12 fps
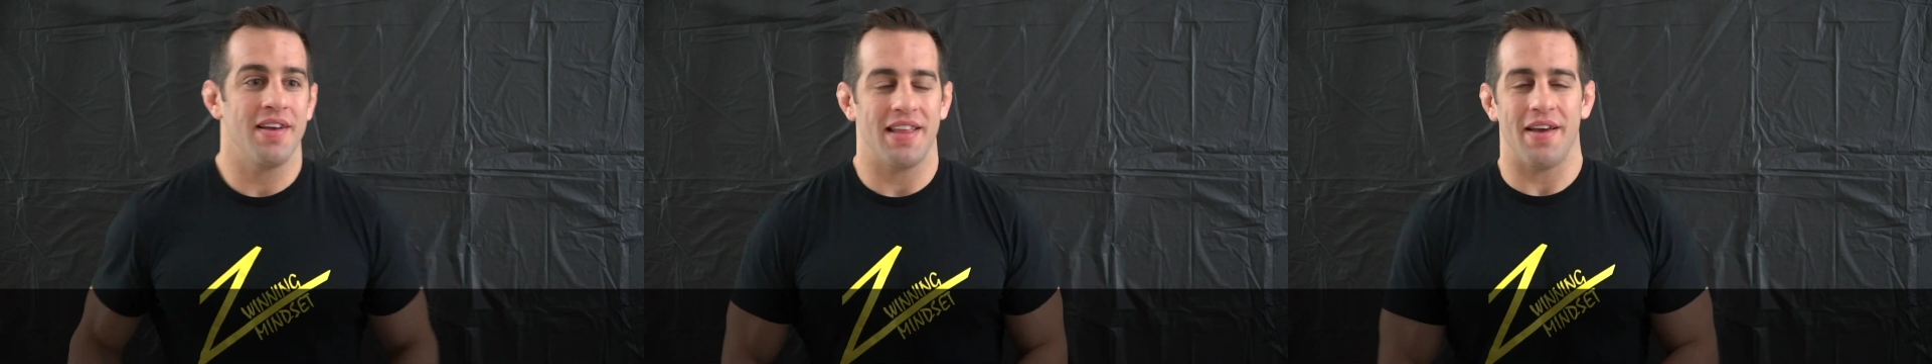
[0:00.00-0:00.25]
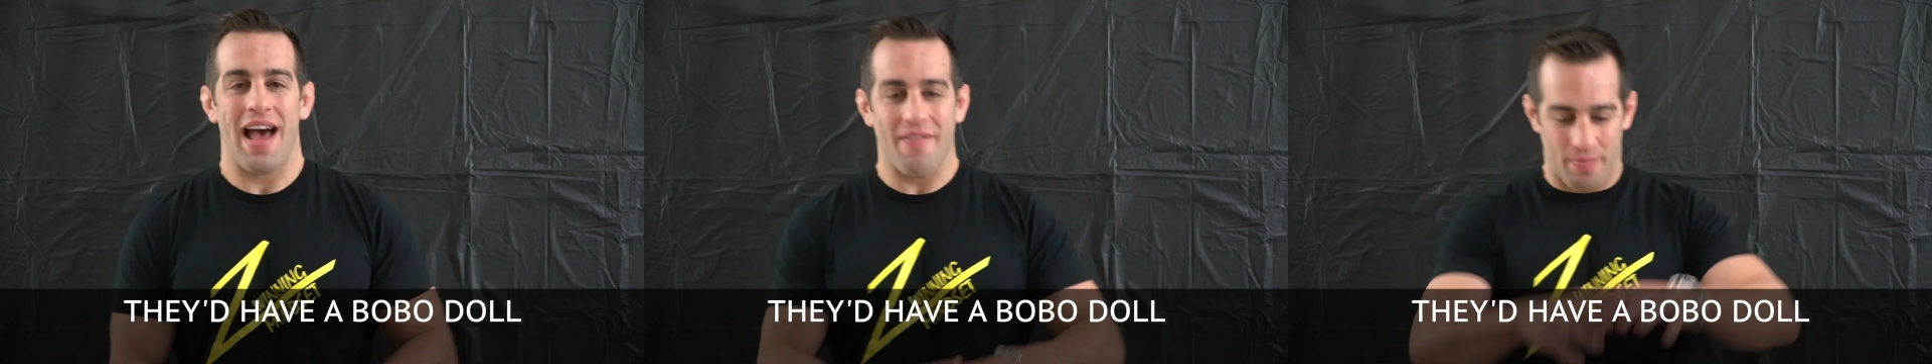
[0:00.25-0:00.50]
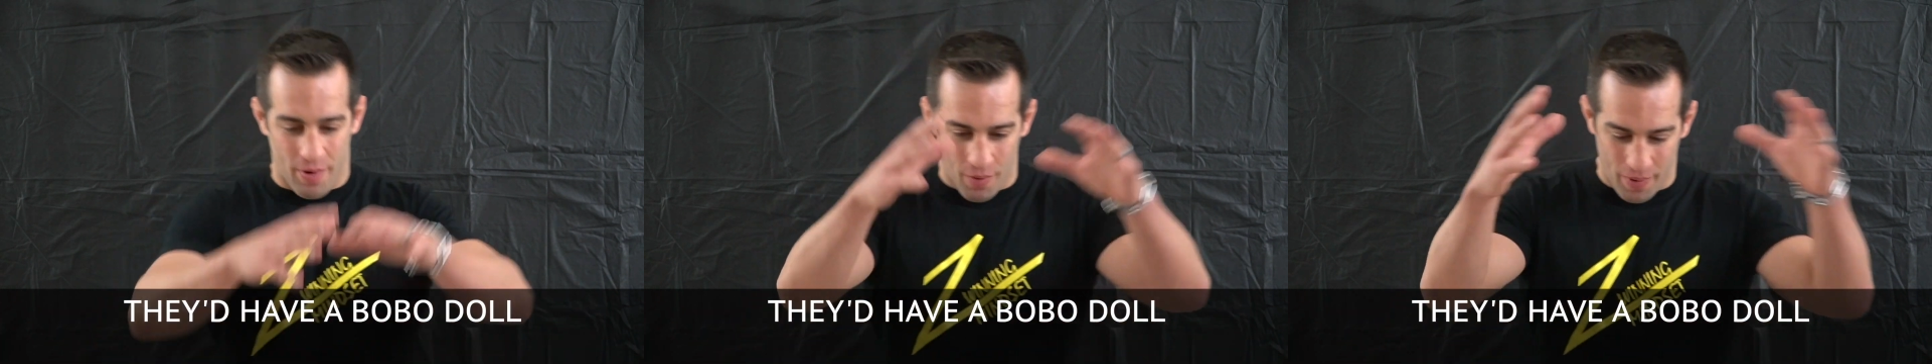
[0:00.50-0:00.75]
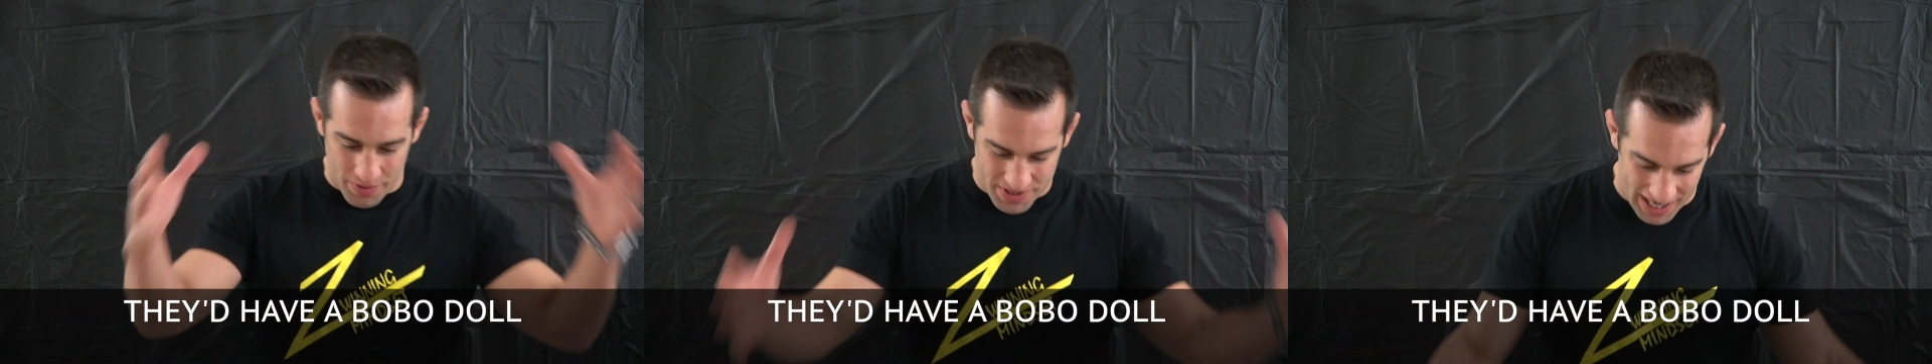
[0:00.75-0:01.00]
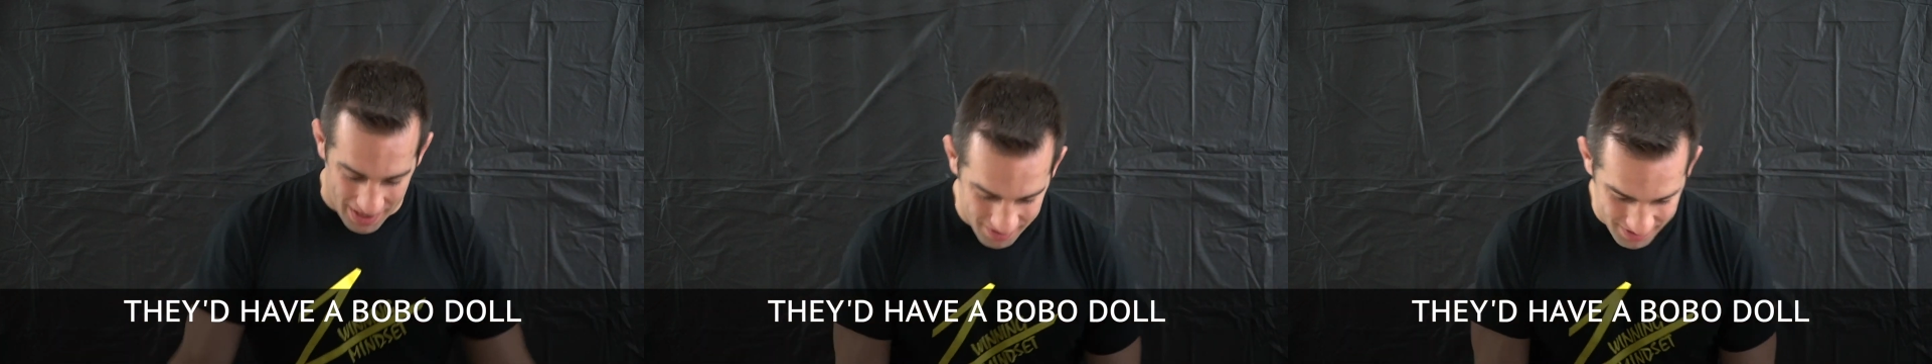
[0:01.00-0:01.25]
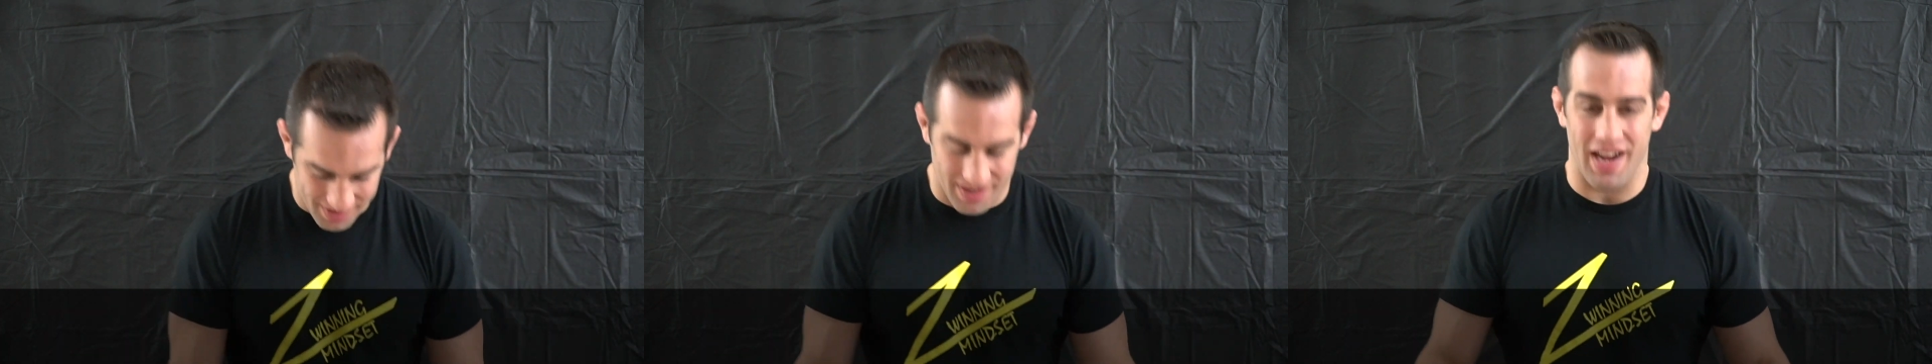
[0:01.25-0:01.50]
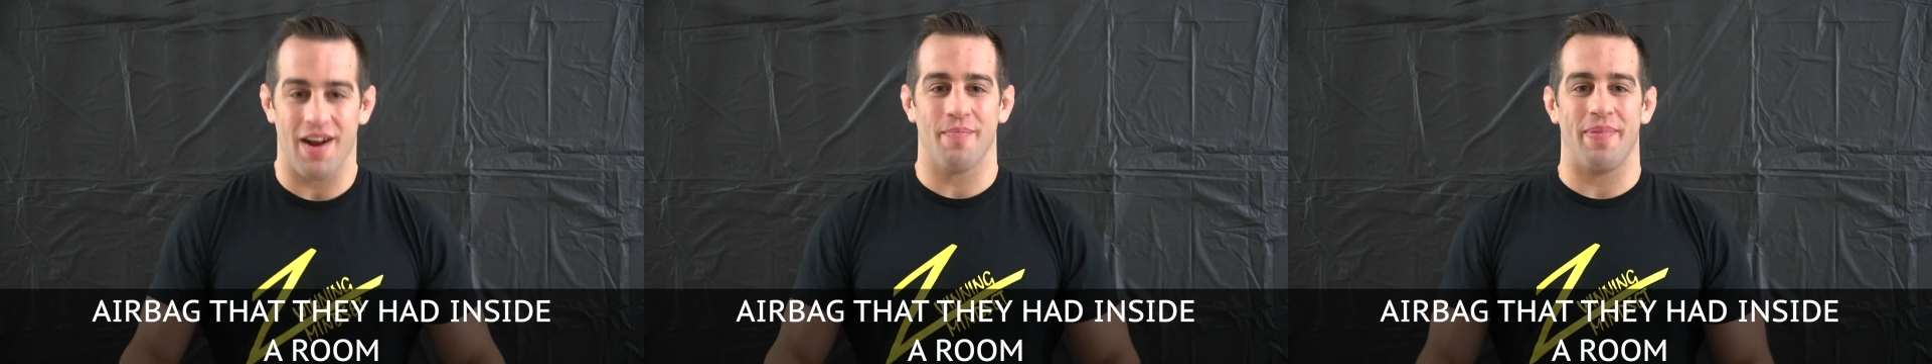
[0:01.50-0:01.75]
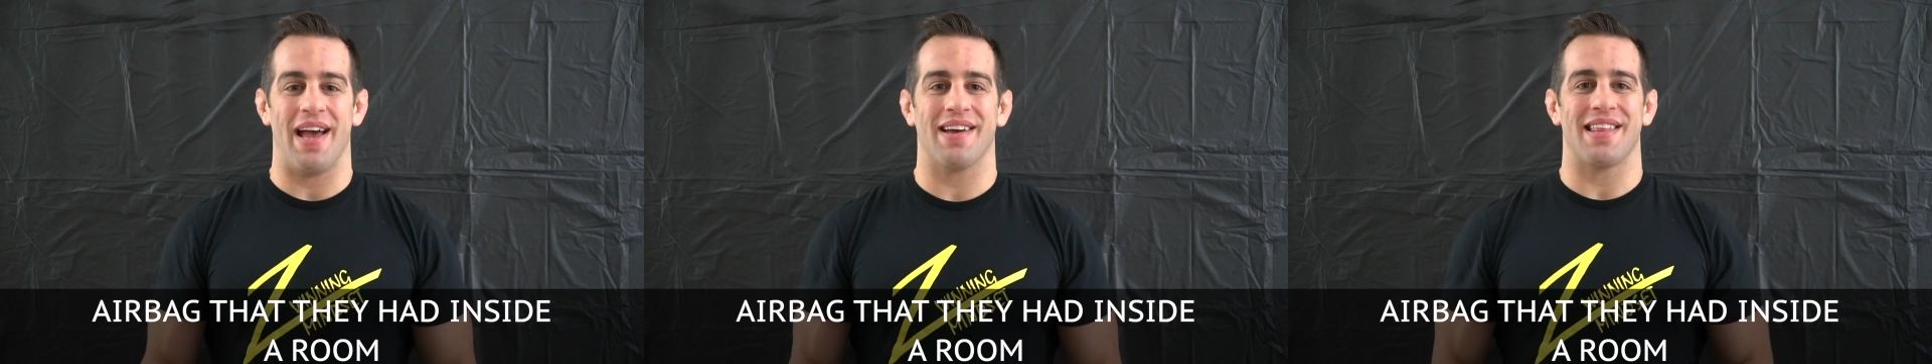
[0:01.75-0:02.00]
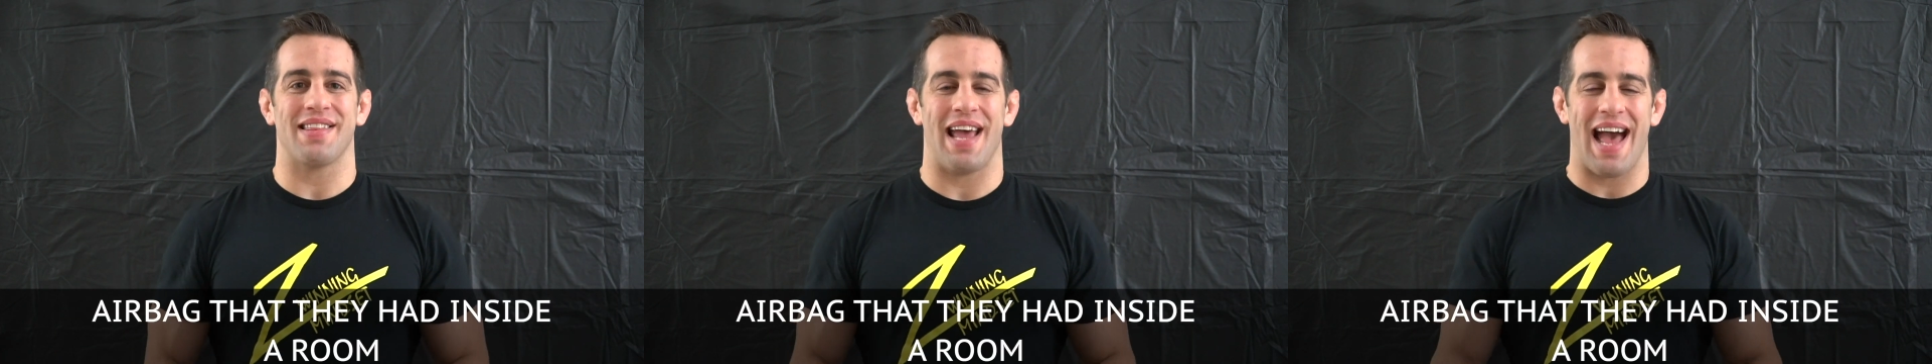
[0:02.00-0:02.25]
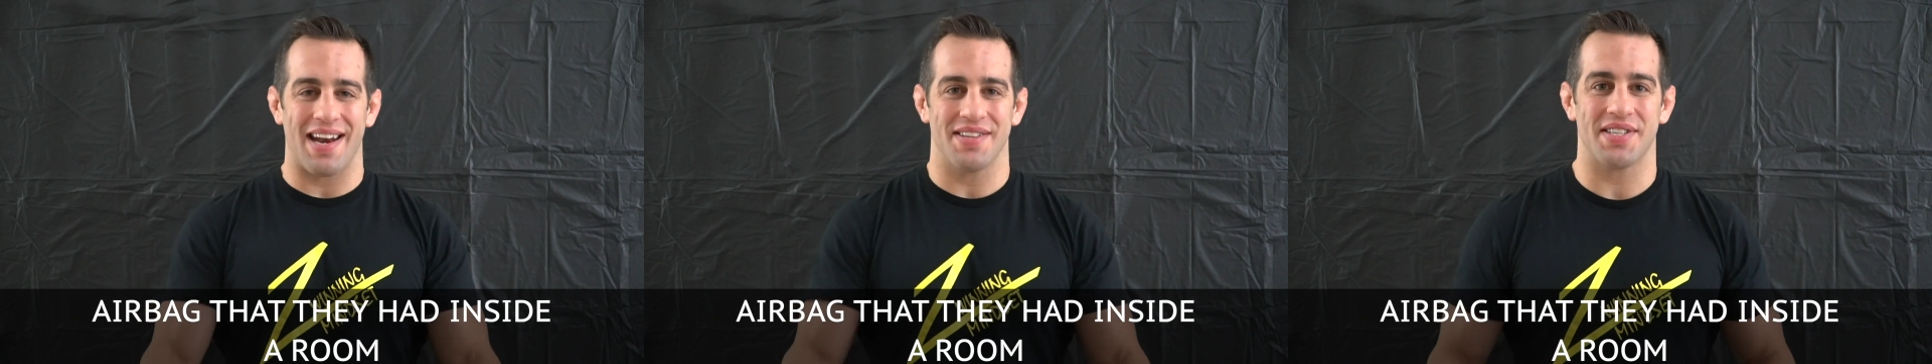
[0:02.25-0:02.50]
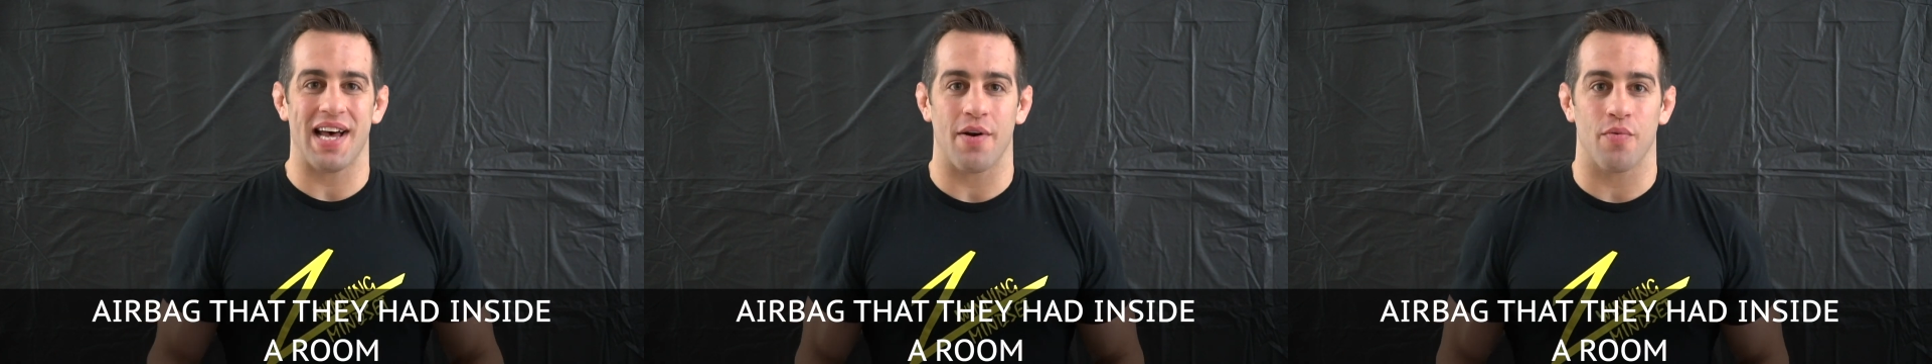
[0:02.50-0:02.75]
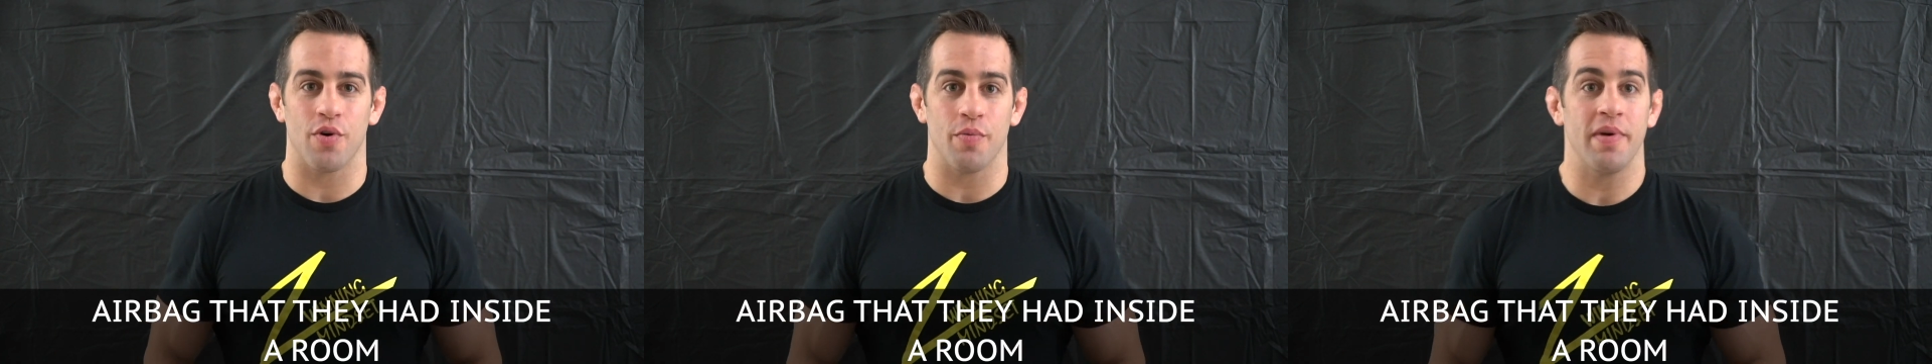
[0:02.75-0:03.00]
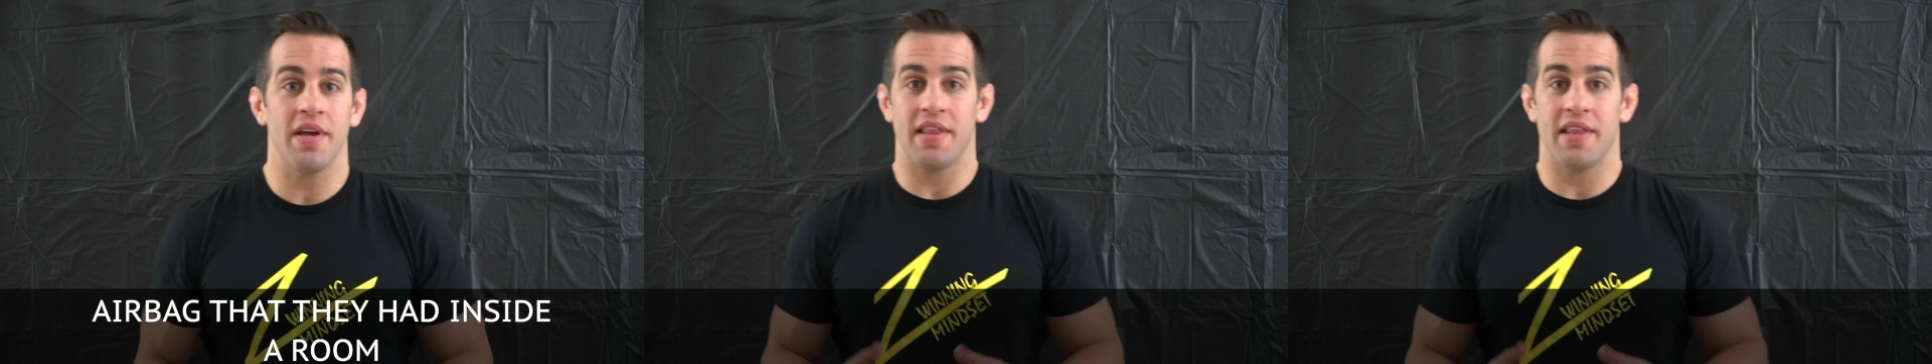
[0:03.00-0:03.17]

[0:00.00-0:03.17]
They'd have a Bobo doll, airbag that they had inside a room.